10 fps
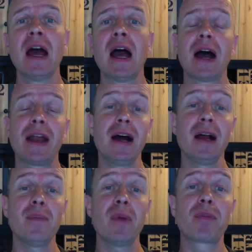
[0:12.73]
and
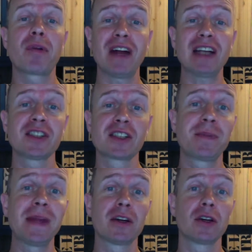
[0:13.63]
I'm a professional
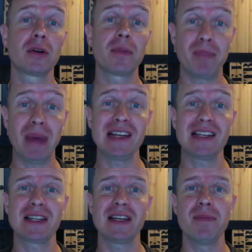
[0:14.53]
speaker
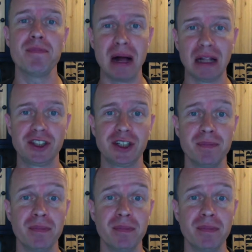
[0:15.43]
based in Belgium.